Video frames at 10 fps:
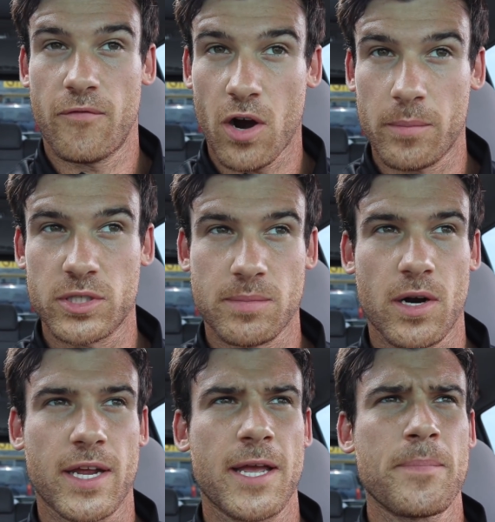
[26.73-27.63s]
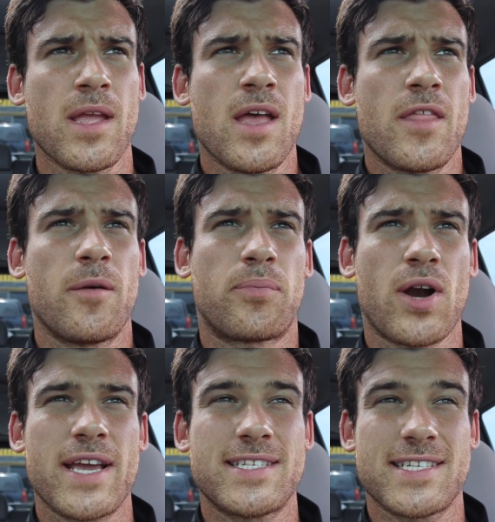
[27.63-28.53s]
farmer's market the
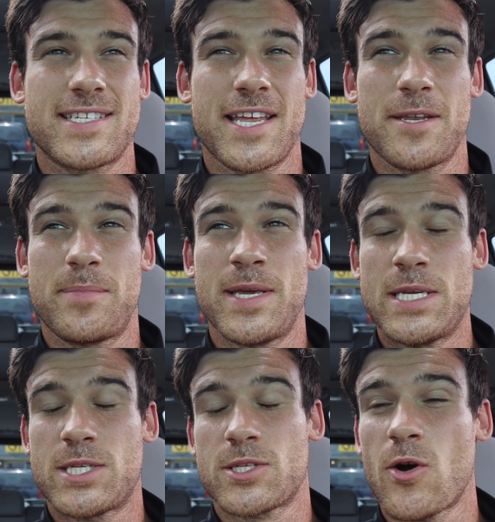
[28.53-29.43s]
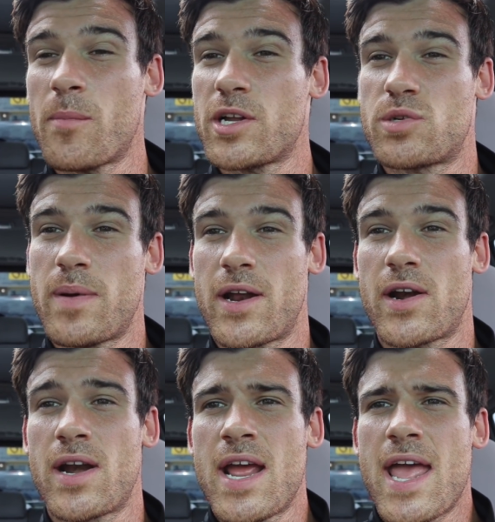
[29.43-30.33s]
prices tend to be so much
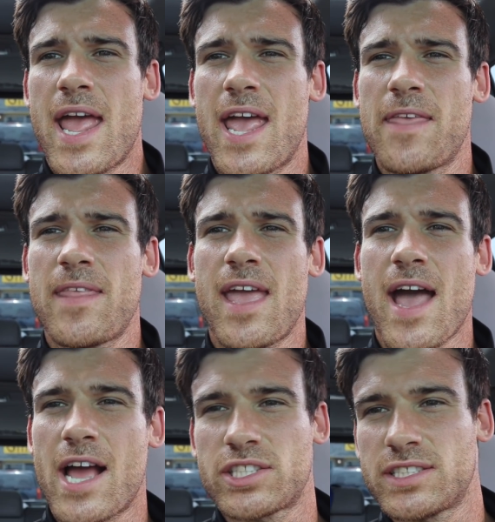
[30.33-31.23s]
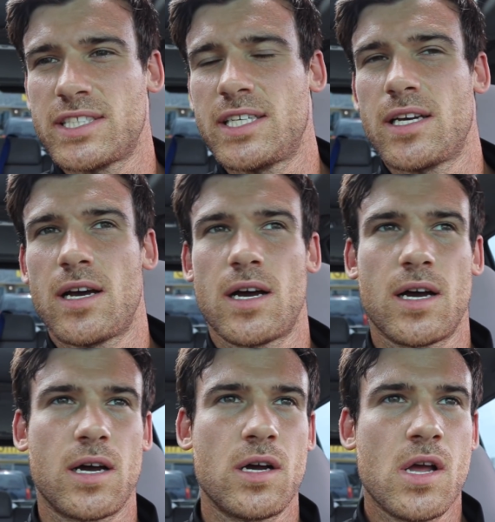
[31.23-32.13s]
better and they actually
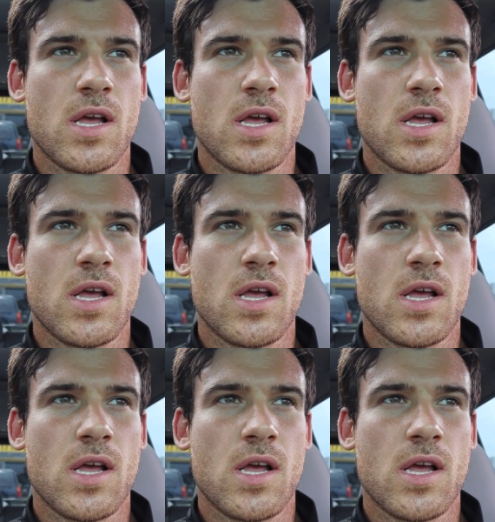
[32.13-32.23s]
uh,